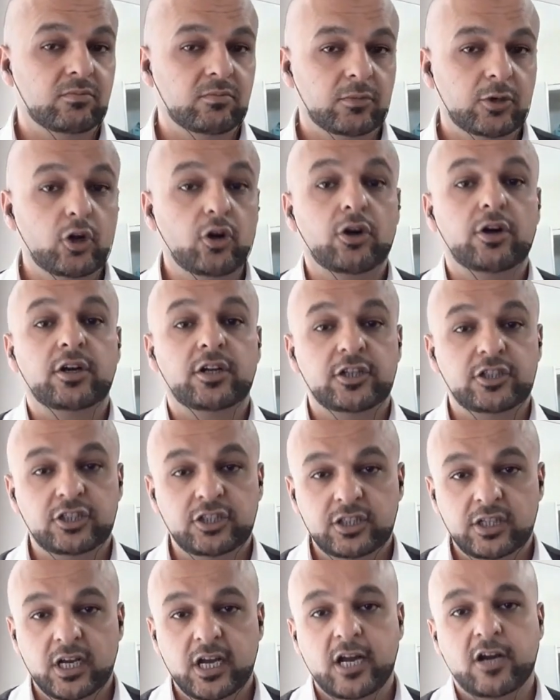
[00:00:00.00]

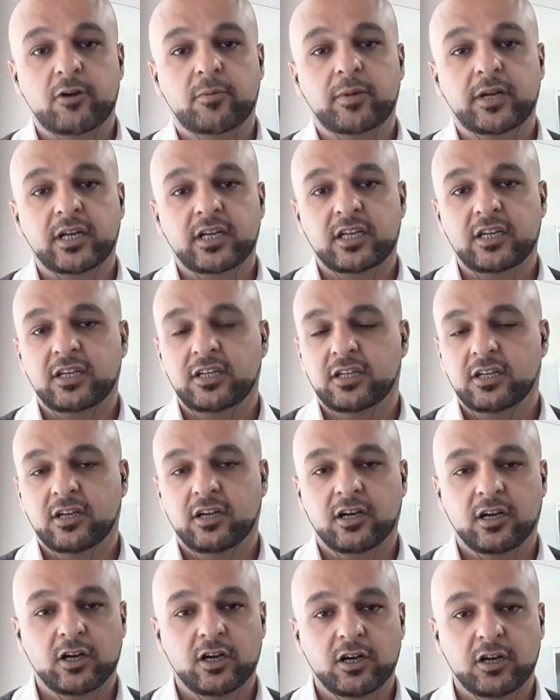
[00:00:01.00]
Kurdish, Arabic,
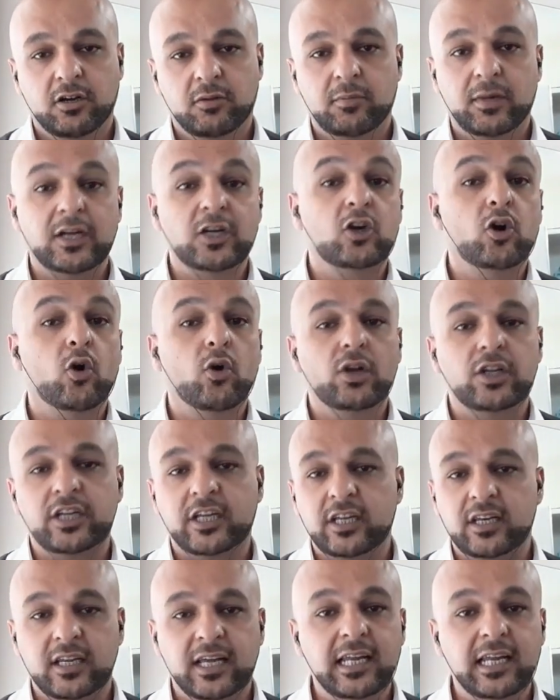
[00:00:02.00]
Mongolian,